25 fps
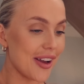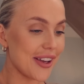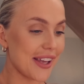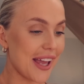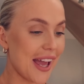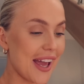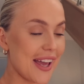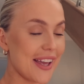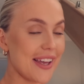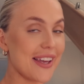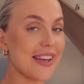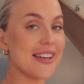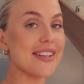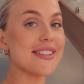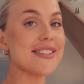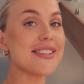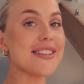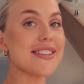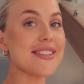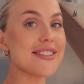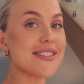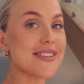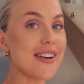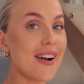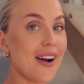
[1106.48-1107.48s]
Okay, it
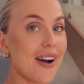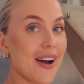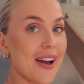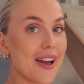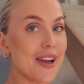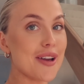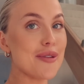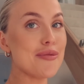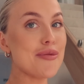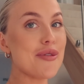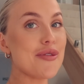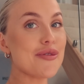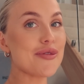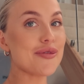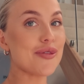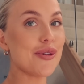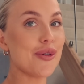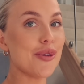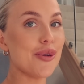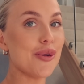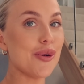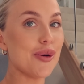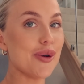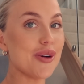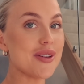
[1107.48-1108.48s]
is time
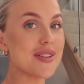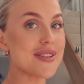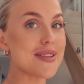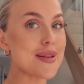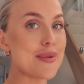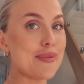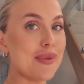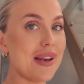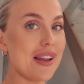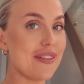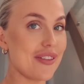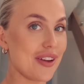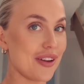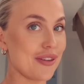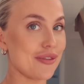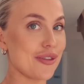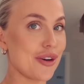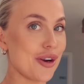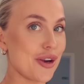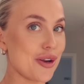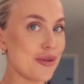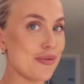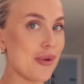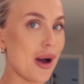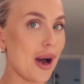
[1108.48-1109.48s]
for some living
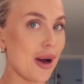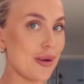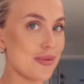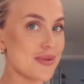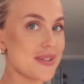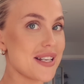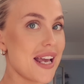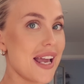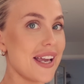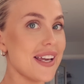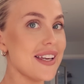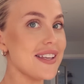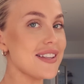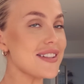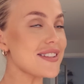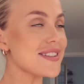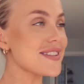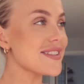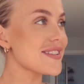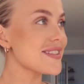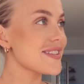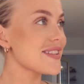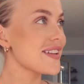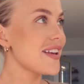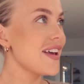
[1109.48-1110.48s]
room
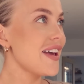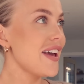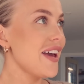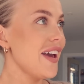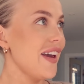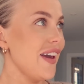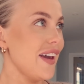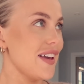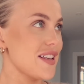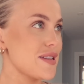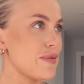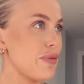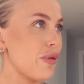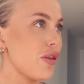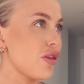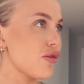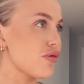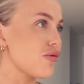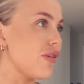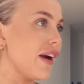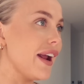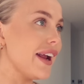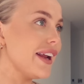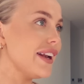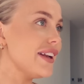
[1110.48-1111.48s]
updates. It's been the
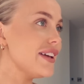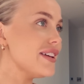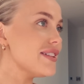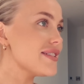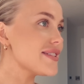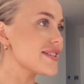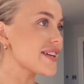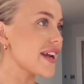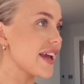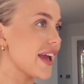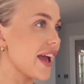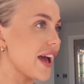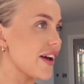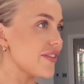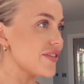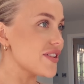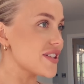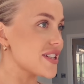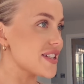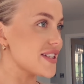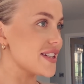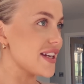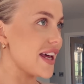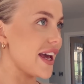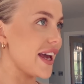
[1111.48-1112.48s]
rainiest day ever
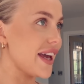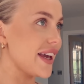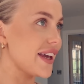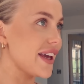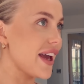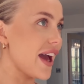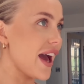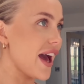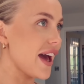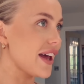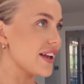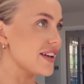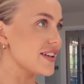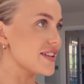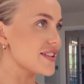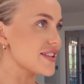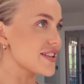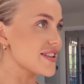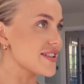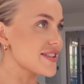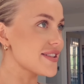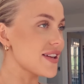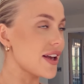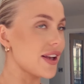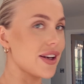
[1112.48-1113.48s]
today, and
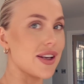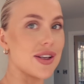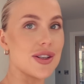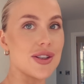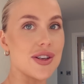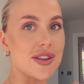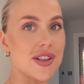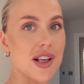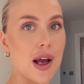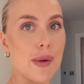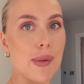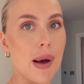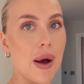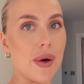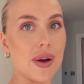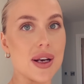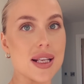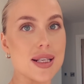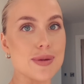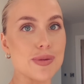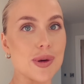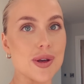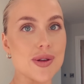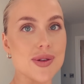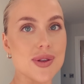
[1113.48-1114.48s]
the sun has just come out and
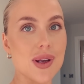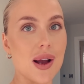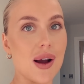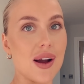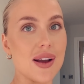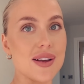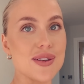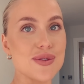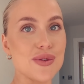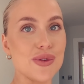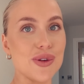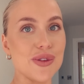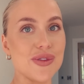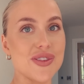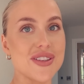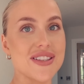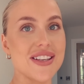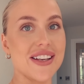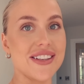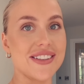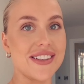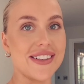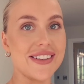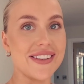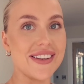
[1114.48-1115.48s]
it's blue skies all of a
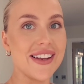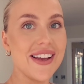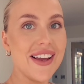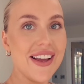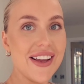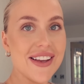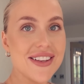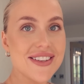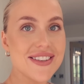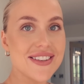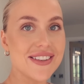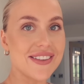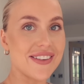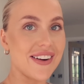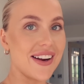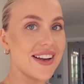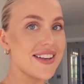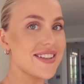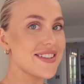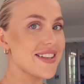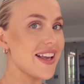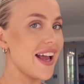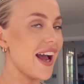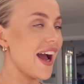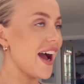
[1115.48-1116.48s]
sudden. It's
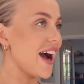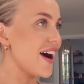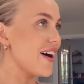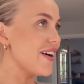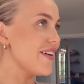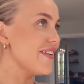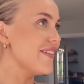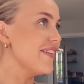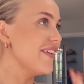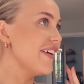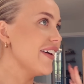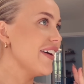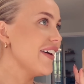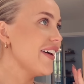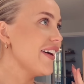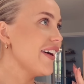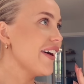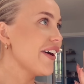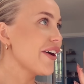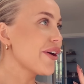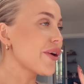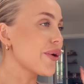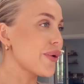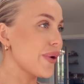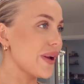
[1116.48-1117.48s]
crazy how
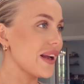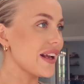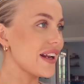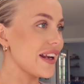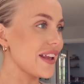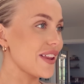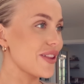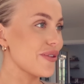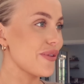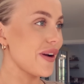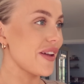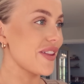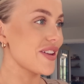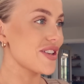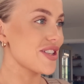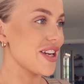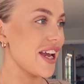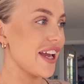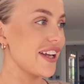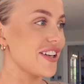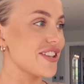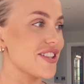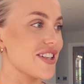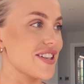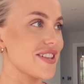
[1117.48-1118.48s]
quickly the weather
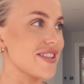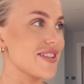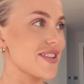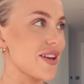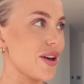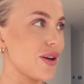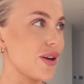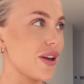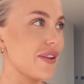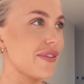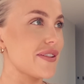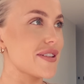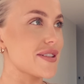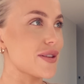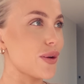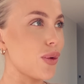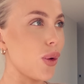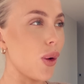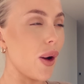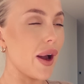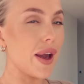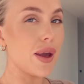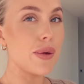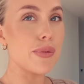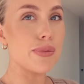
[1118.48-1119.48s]
changes. So if it's
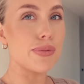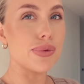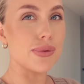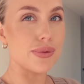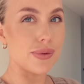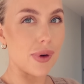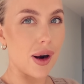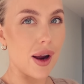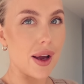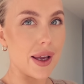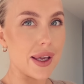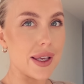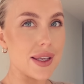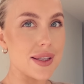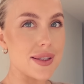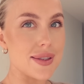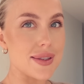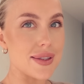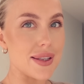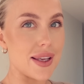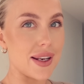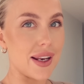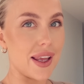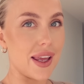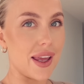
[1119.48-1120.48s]
quite
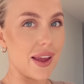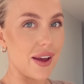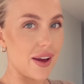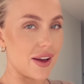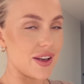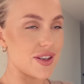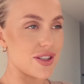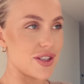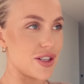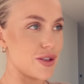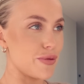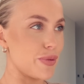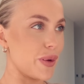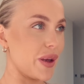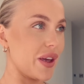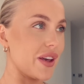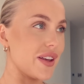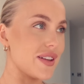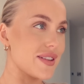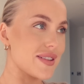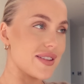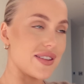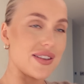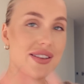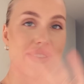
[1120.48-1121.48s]
bright in here, it's just
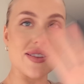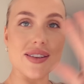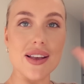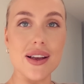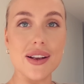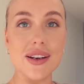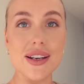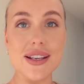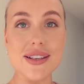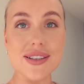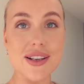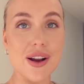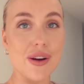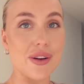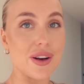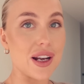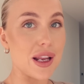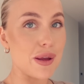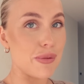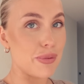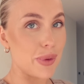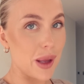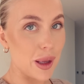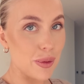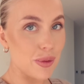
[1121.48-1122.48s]
because the sun is
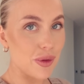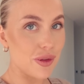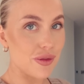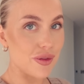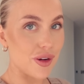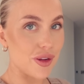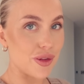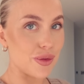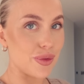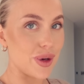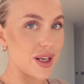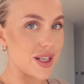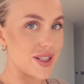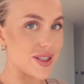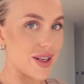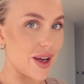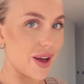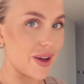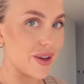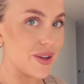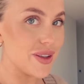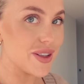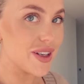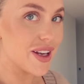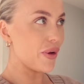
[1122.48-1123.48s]
currently beaming through the
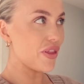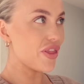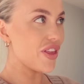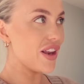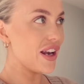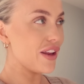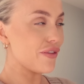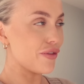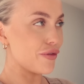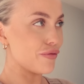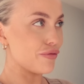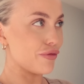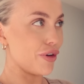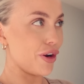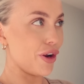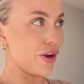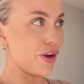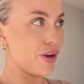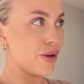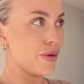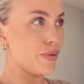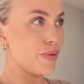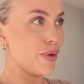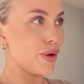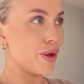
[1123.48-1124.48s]
window. With the living
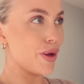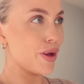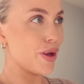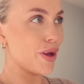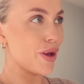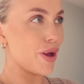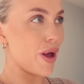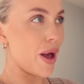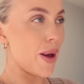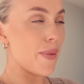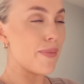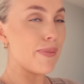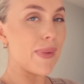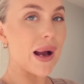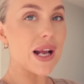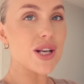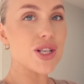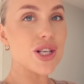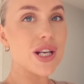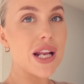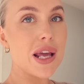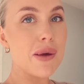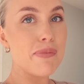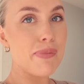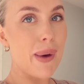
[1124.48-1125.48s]
room,
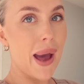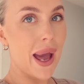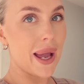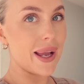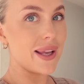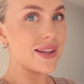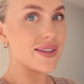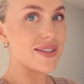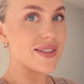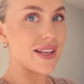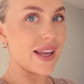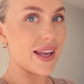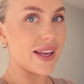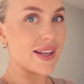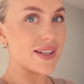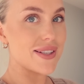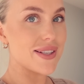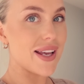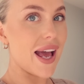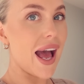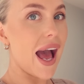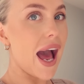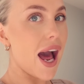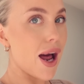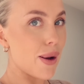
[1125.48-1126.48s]
imagine it
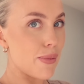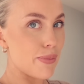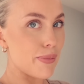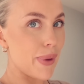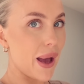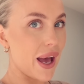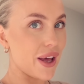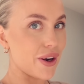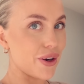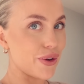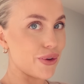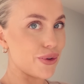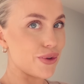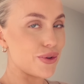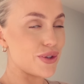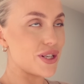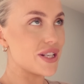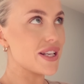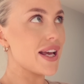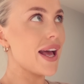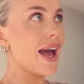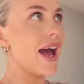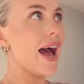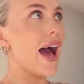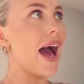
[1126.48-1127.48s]
painted and
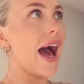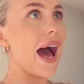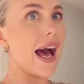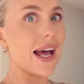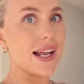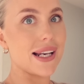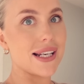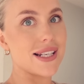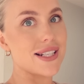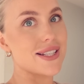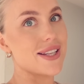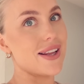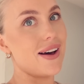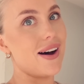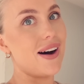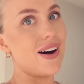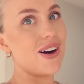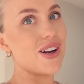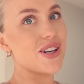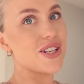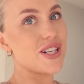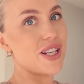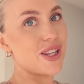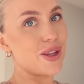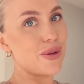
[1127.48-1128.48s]
paneled and the
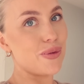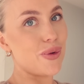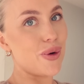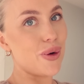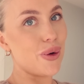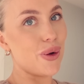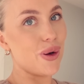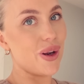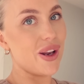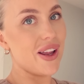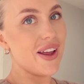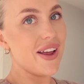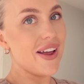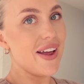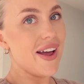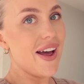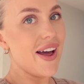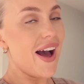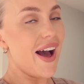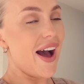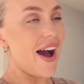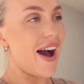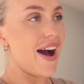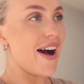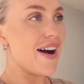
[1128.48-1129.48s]
arch in the wall.
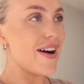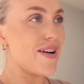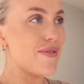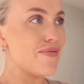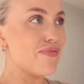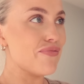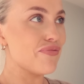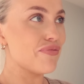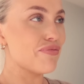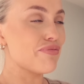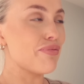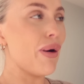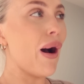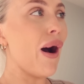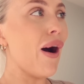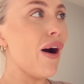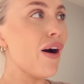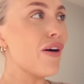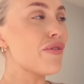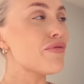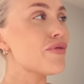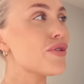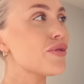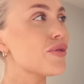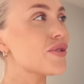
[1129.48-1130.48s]

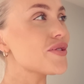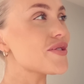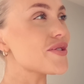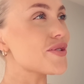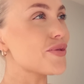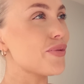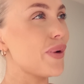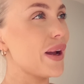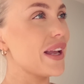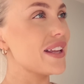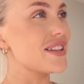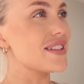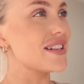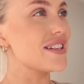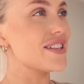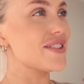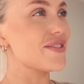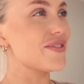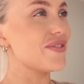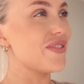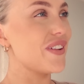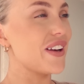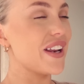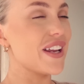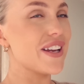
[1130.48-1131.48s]
Part of me wants to wait until
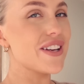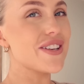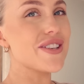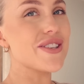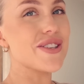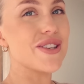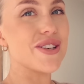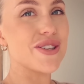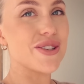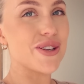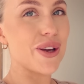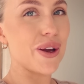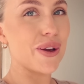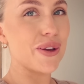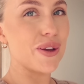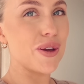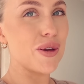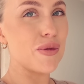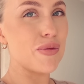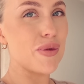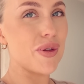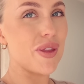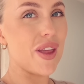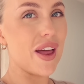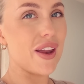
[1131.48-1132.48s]
it's finished to show
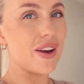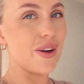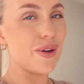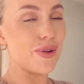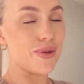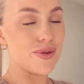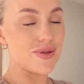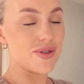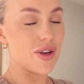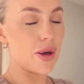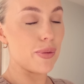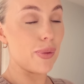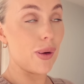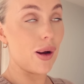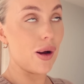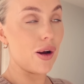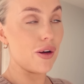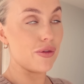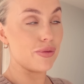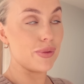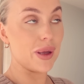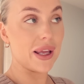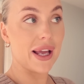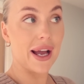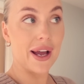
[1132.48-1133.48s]
you, but then also
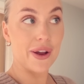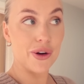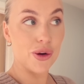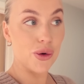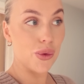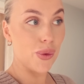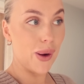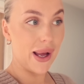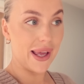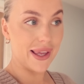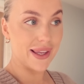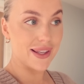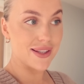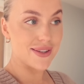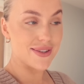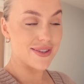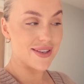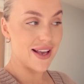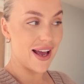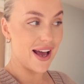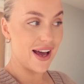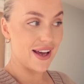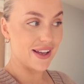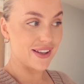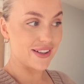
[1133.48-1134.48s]
part of me cannot wait,
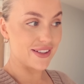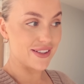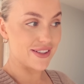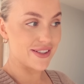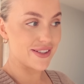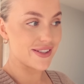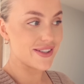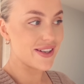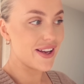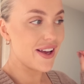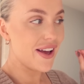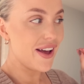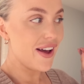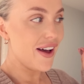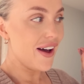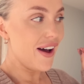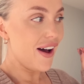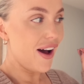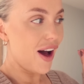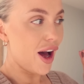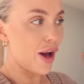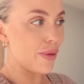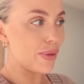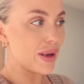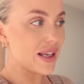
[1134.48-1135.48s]
and
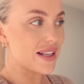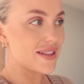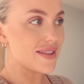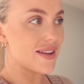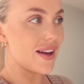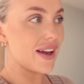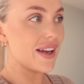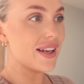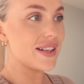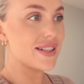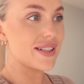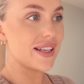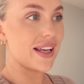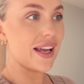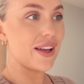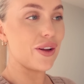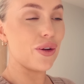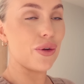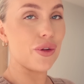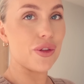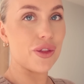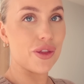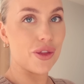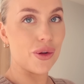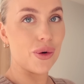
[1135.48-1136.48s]
I'm excited to get
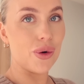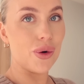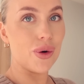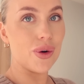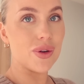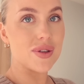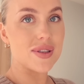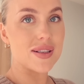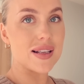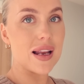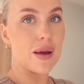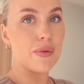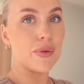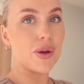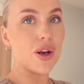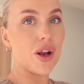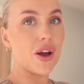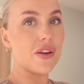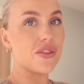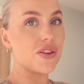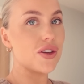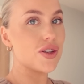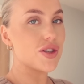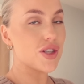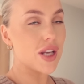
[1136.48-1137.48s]
your thoughts. Let me
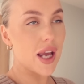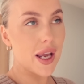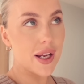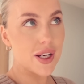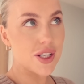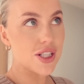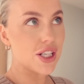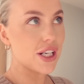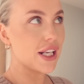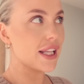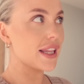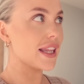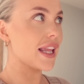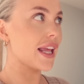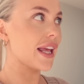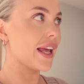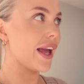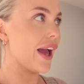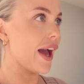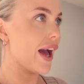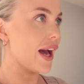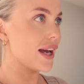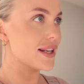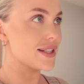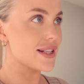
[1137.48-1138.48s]
know if you change
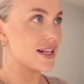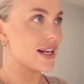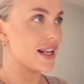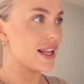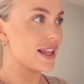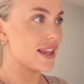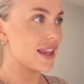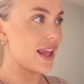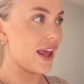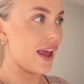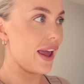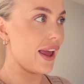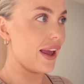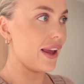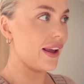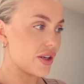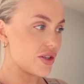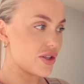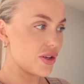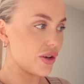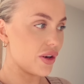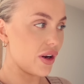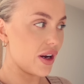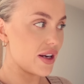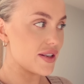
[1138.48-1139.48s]
anything, add anything,
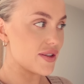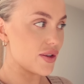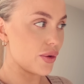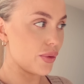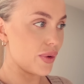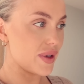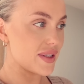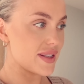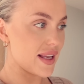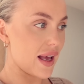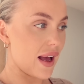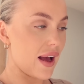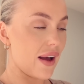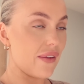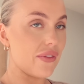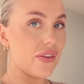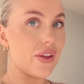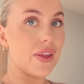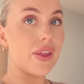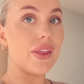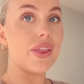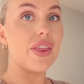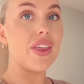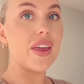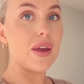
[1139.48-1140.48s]
because you guys always
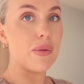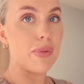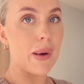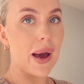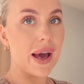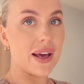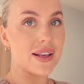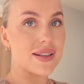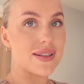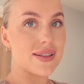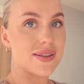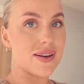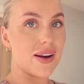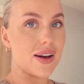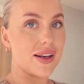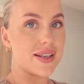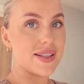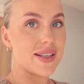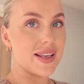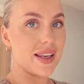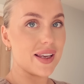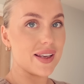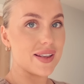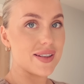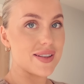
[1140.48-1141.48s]
have the best
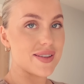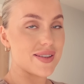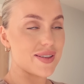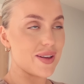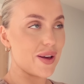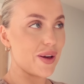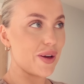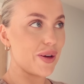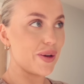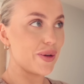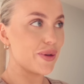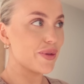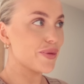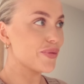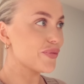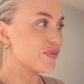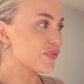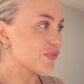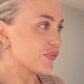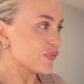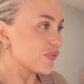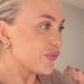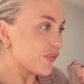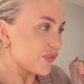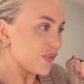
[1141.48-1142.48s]
ideas. So
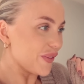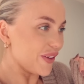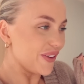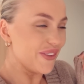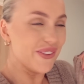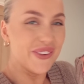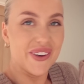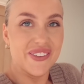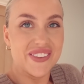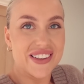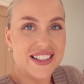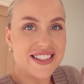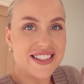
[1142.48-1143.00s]
I'm